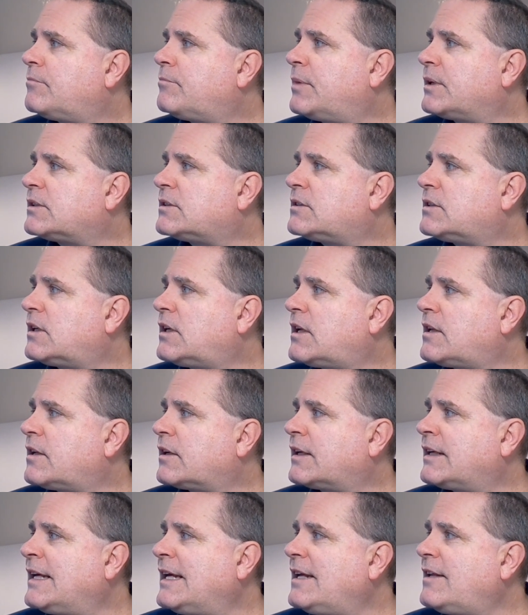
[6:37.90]
But uh,
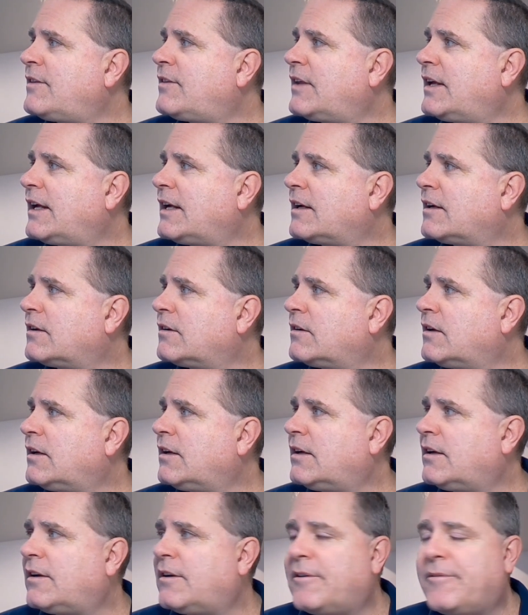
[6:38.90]
the key thing
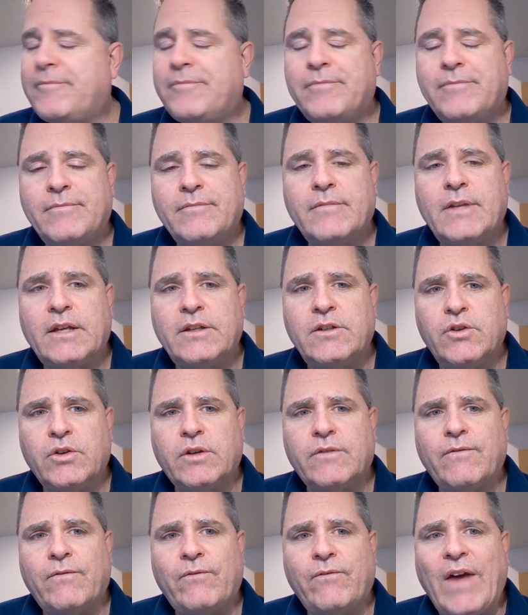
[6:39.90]
that you
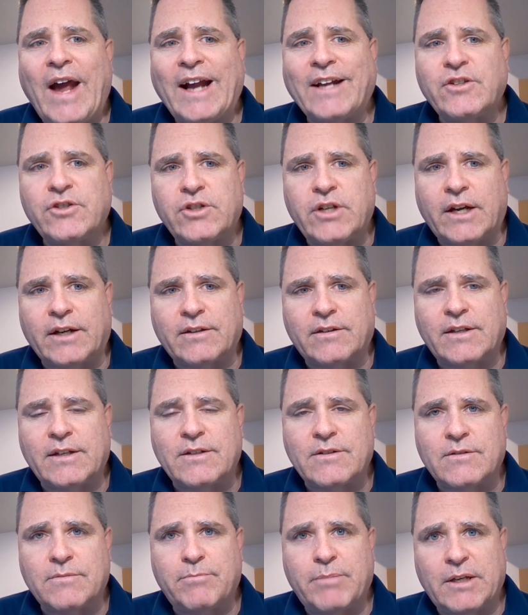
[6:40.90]
can fact check
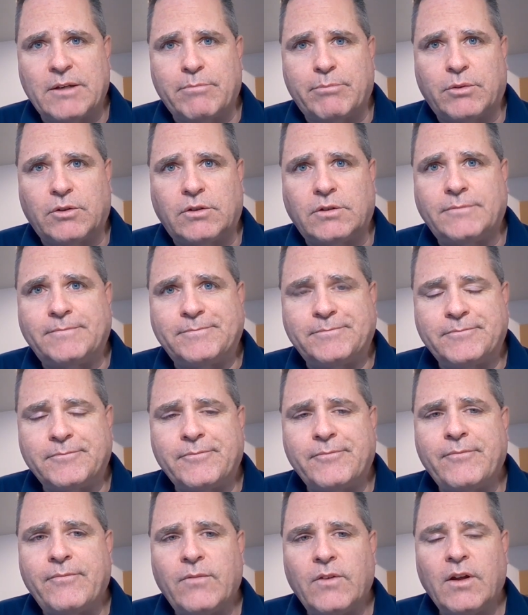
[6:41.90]
these people
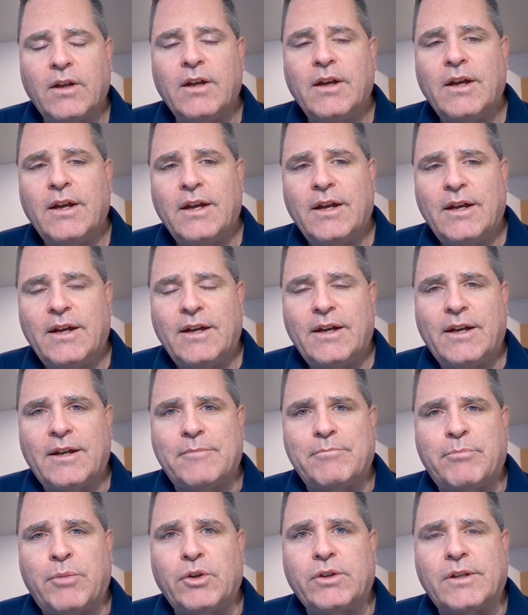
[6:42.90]

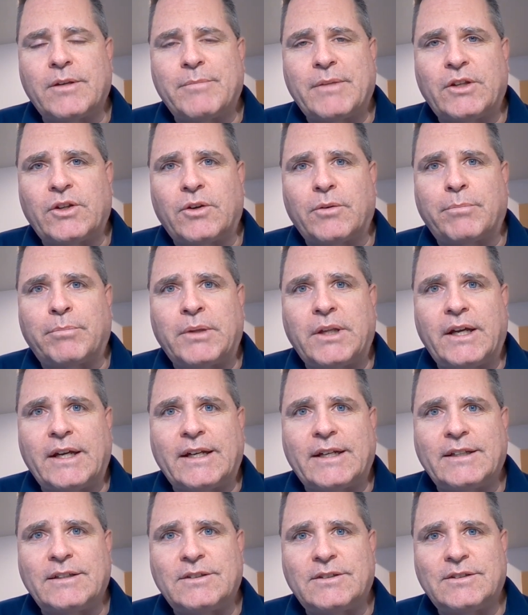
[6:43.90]
and put them in their
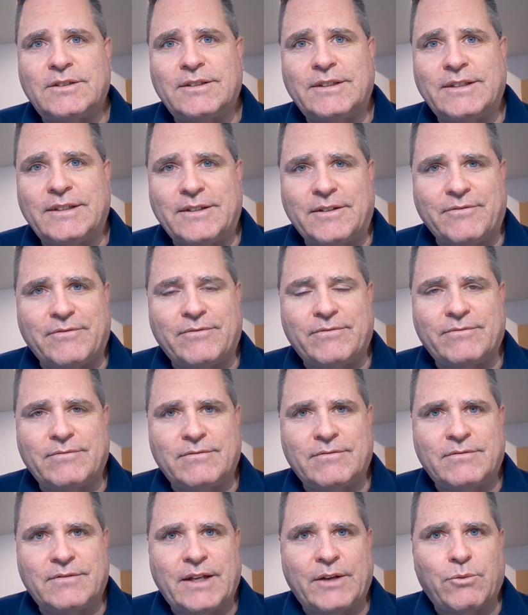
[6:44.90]
place if
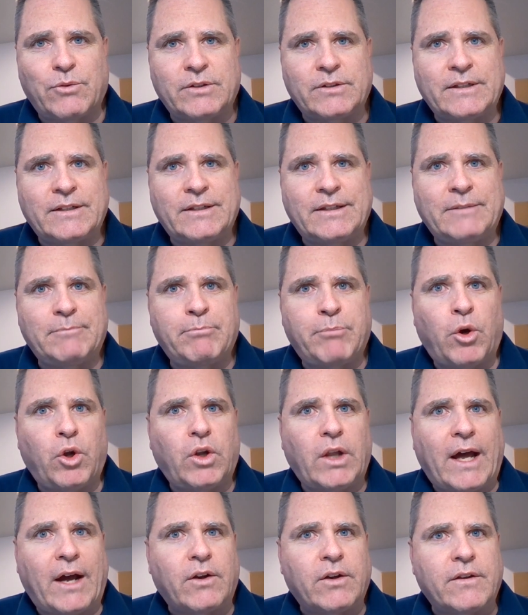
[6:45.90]
they would
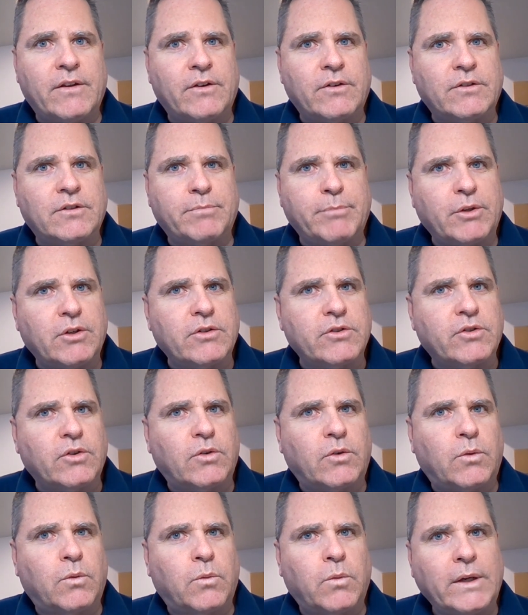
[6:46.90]
pull out of their
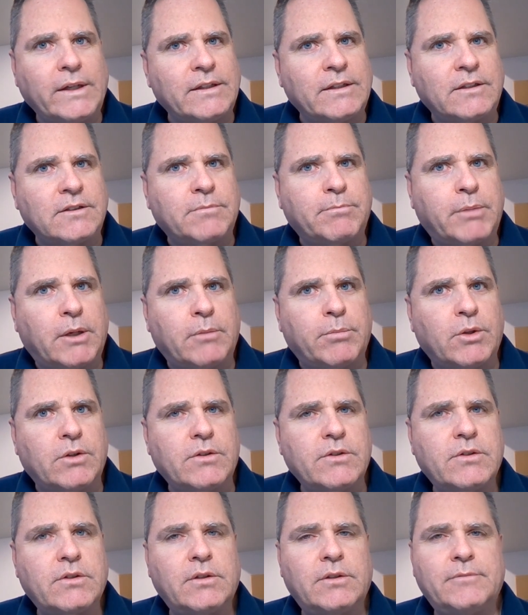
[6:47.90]
spiritual witness
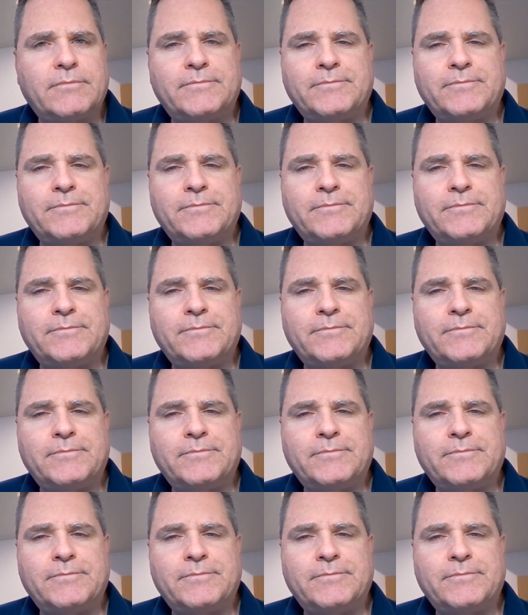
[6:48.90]
bubbles.